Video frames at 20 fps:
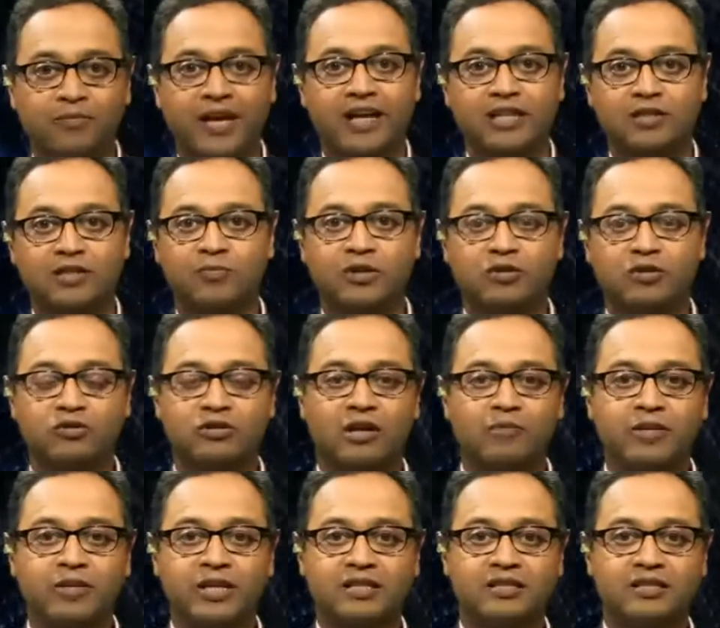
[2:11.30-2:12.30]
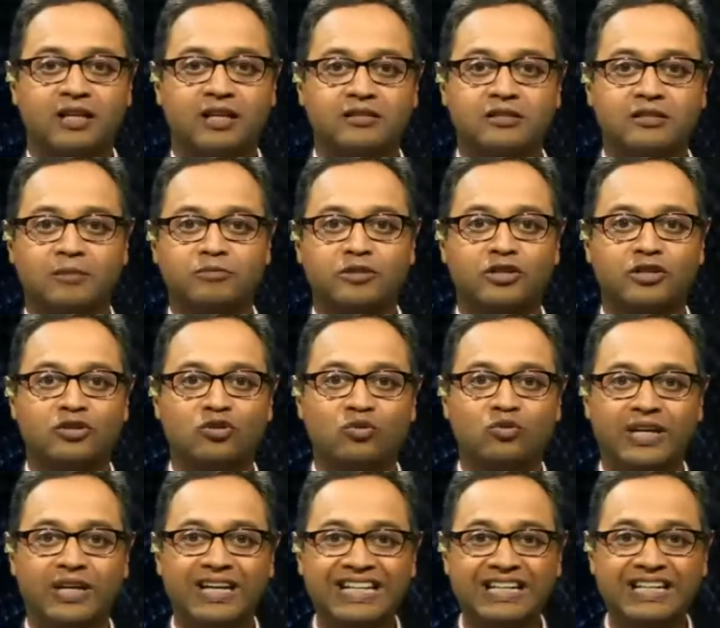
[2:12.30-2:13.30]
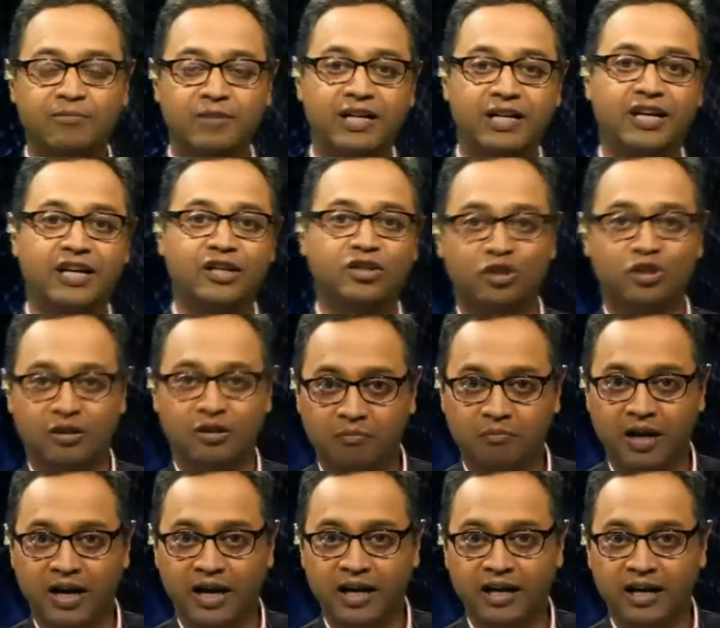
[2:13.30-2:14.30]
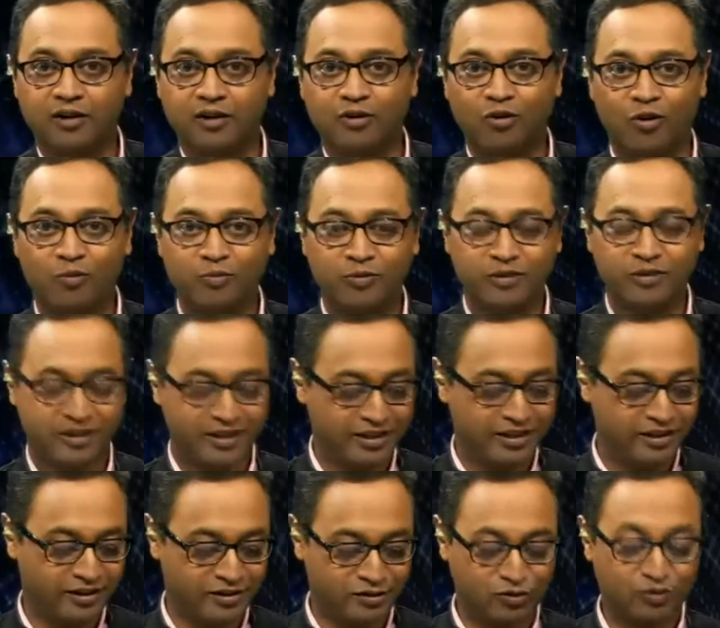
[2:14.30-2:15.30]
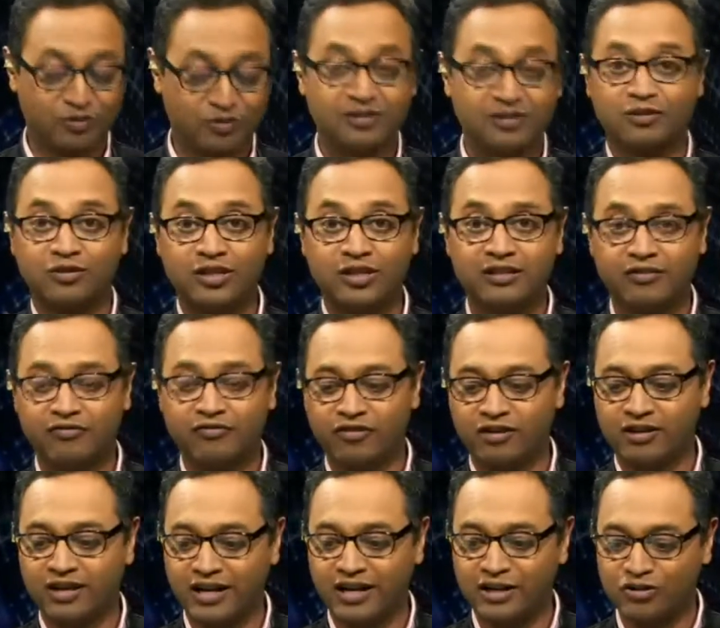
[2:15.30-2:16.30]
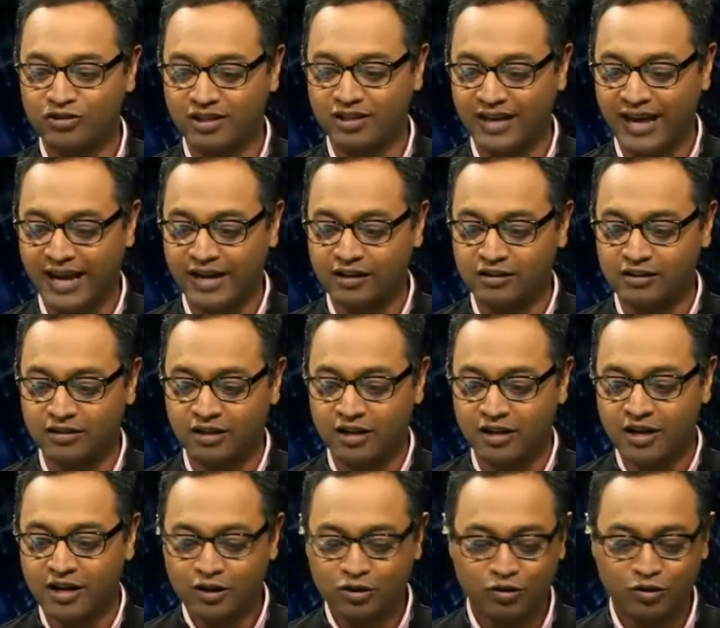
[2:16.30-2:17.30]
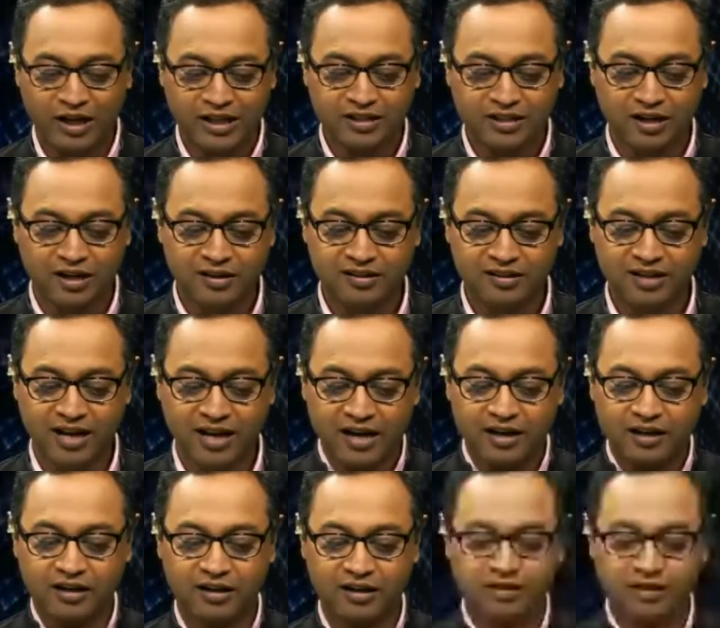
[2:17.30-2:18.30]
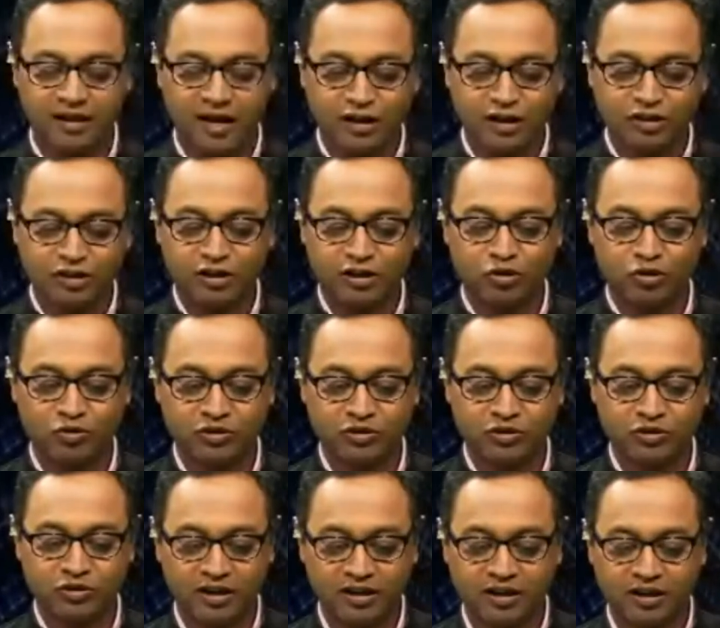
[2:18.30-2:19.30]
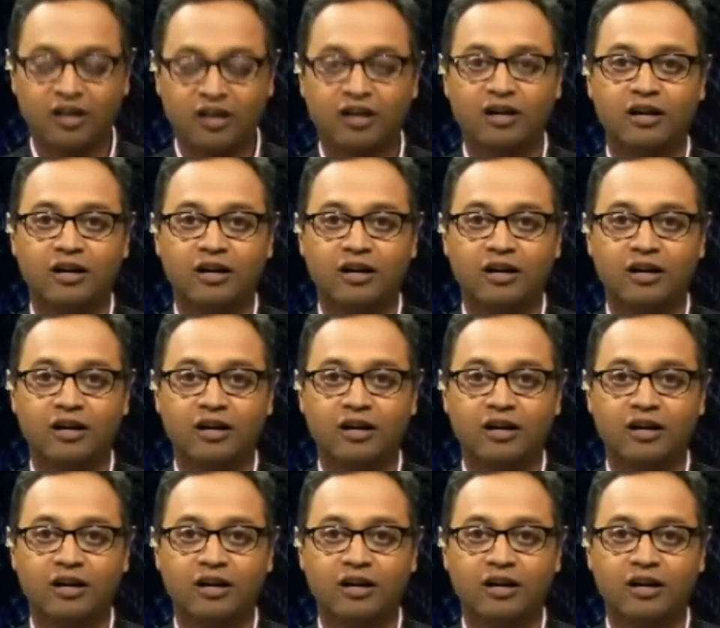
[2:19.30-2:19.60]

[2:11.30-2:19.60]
has been to some extent subject to intimidation by corporate India. So these are three different interesting angles. So let's understand the larger issues here.